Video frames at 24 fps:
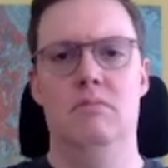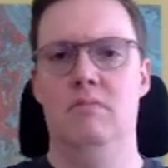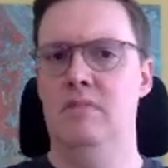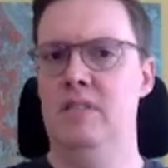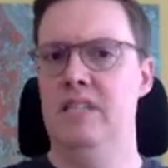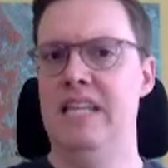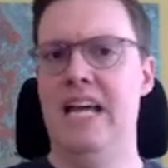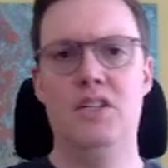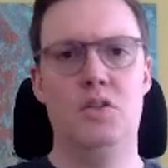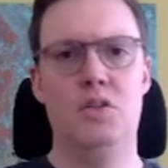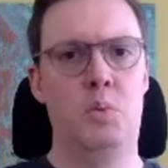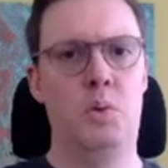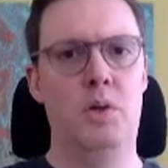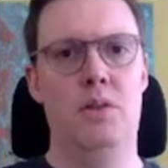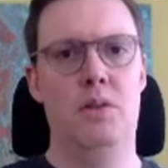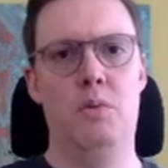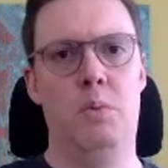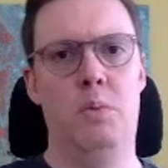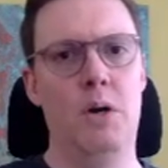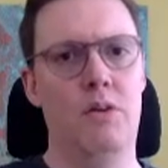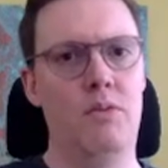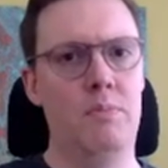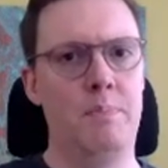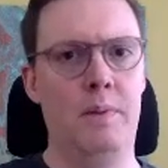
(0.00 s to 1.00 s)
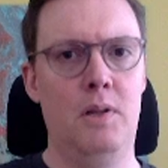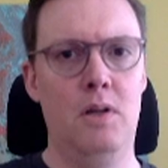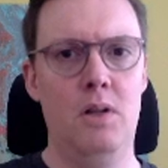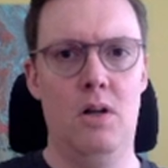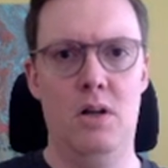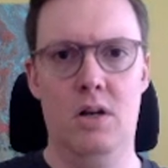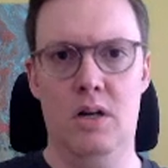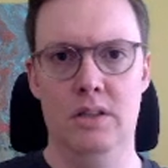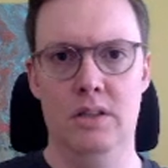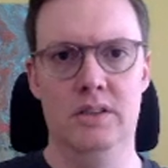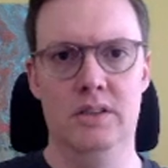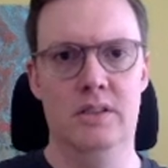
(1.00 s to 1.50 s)
That's where the rook
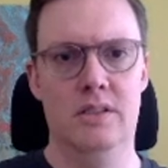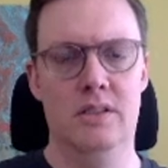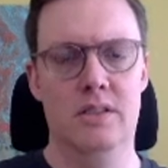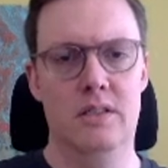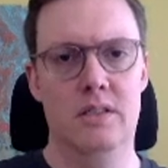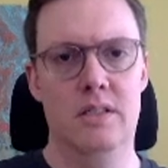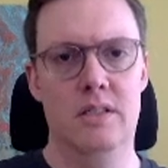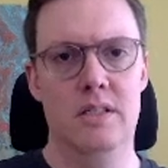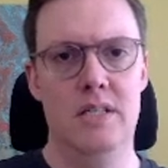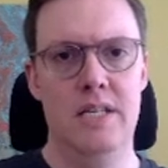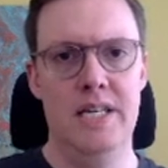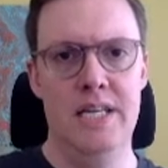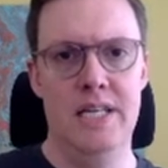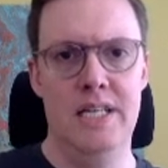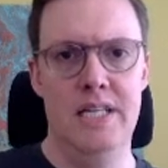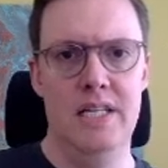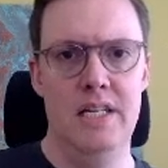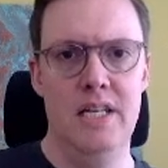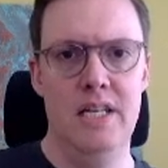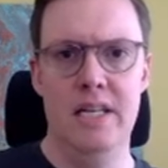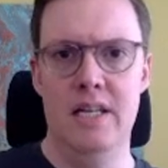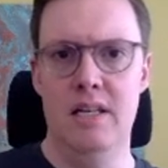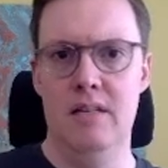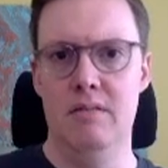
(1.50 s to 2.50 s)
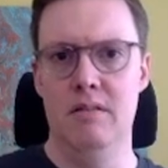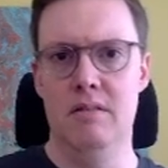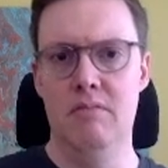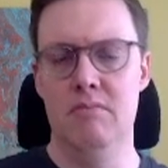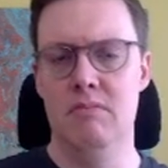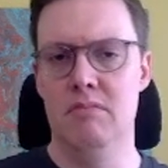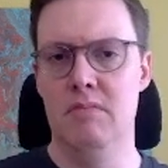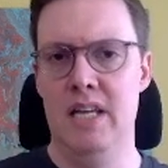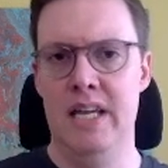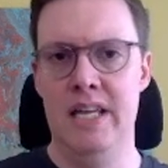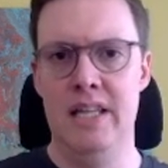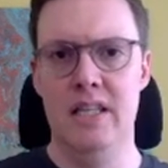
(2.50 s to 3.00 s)
belongs in
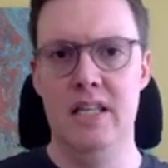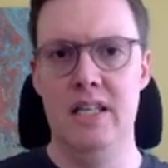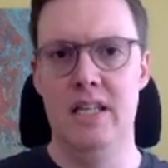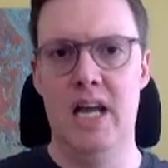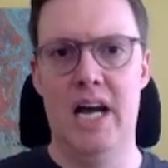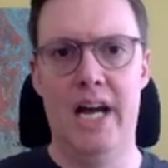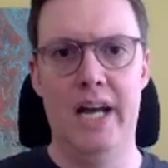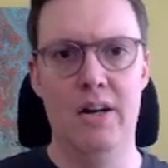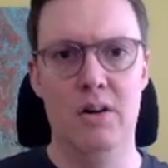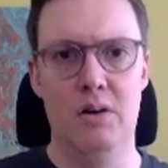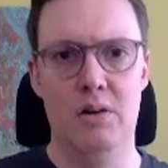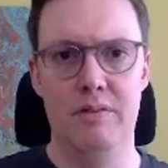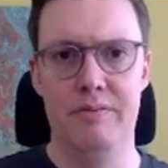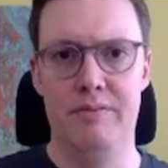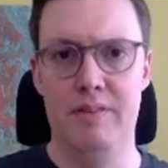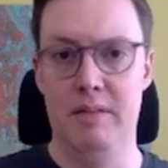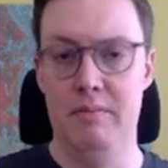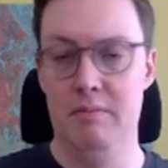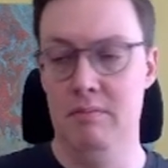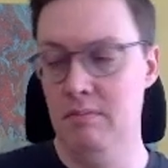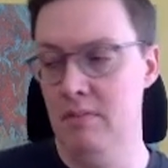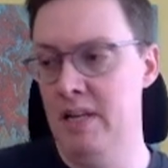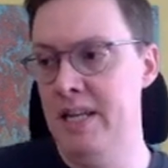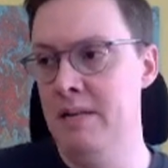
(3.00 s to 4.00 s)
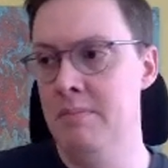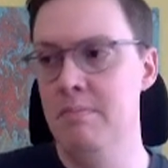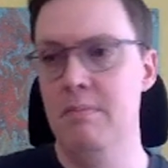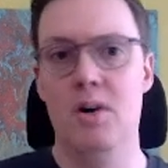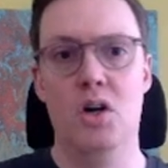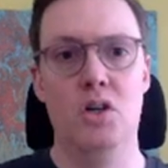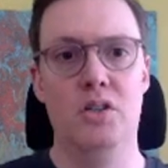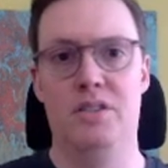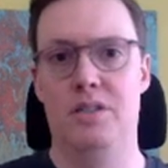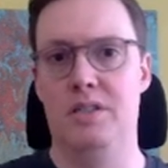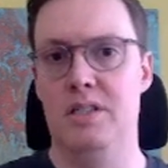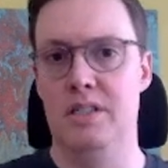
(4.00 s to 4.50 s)
the Najdorf and in
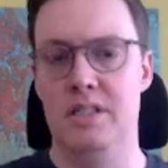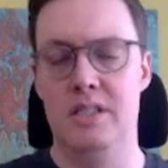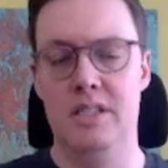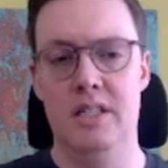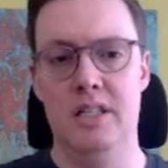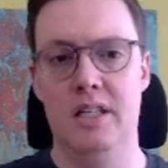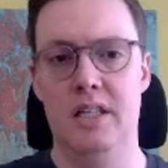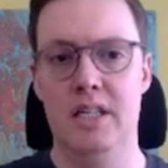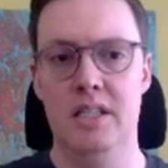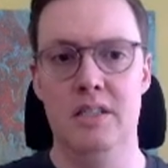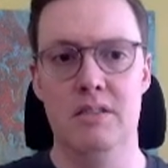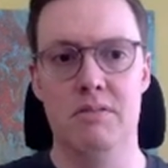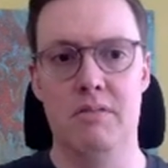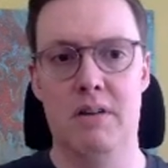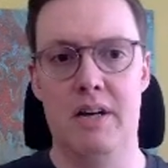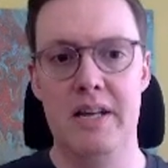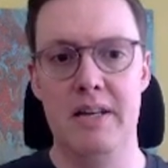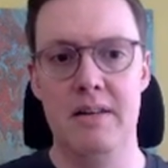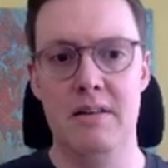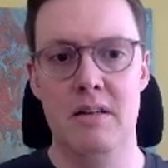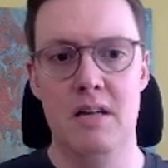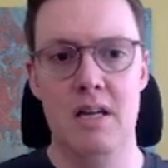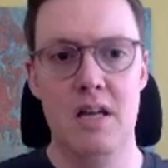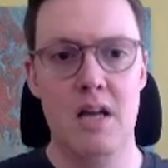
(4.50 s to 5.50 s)
most Sicilians, right?